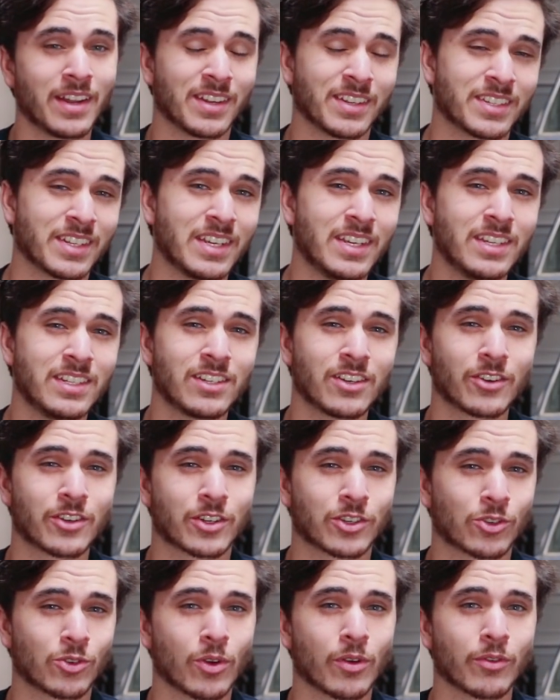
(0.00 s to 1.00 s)
it's easier to
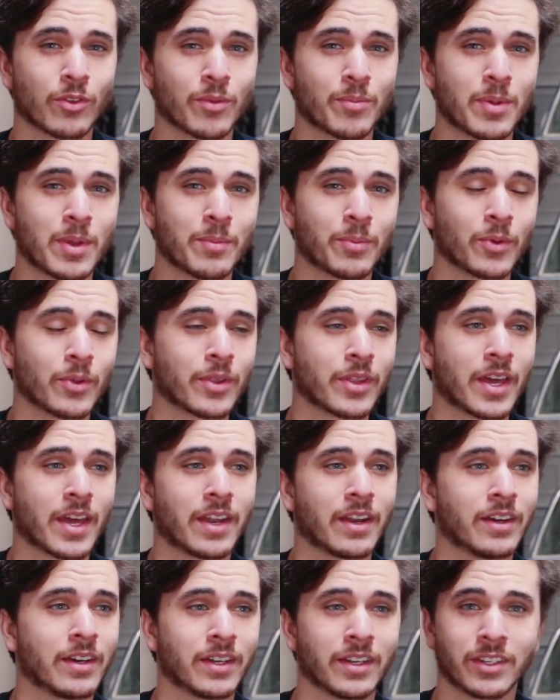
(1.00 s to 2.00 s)
screw over the people
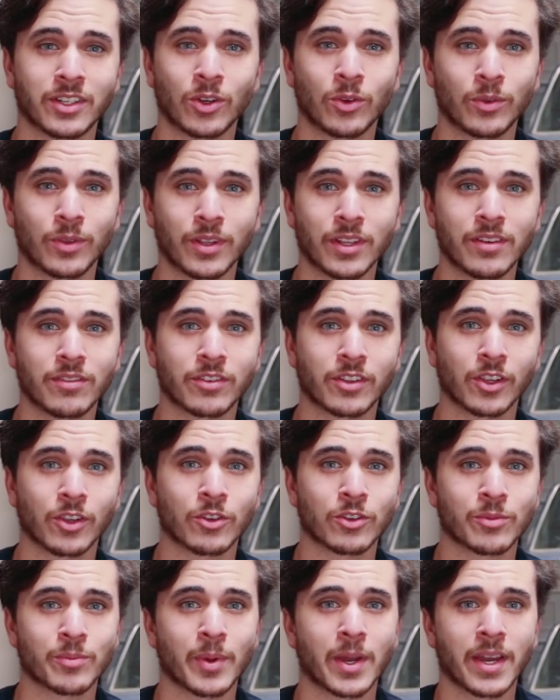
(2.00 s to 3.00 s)
that don't live
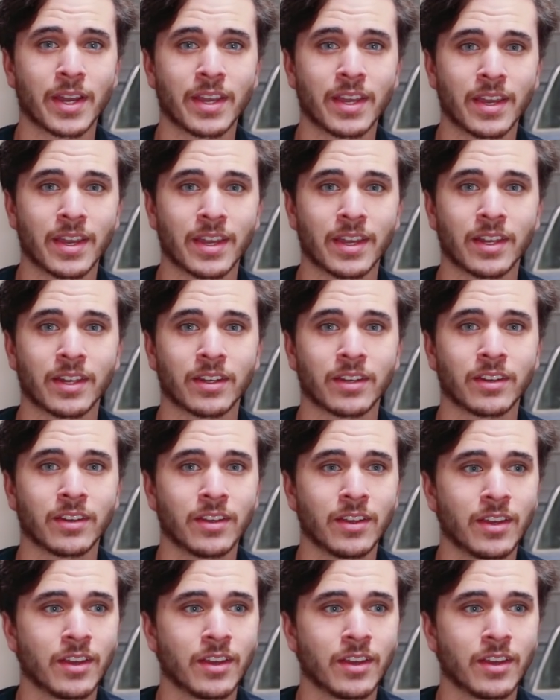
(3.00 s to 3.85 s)
close by and